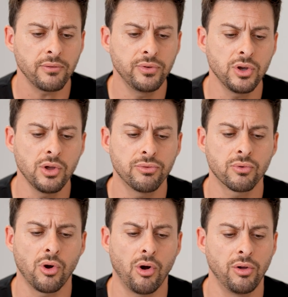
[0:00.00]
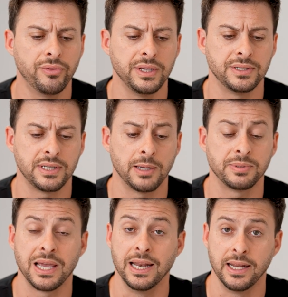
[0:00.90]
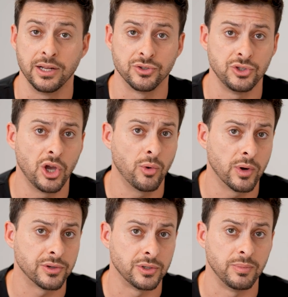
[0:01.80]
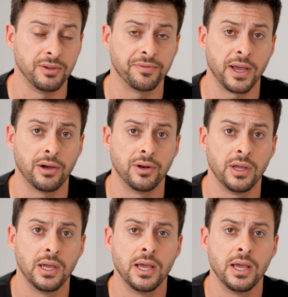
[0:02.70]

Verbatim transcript: If you go through all these steps and it is nowhere to be found,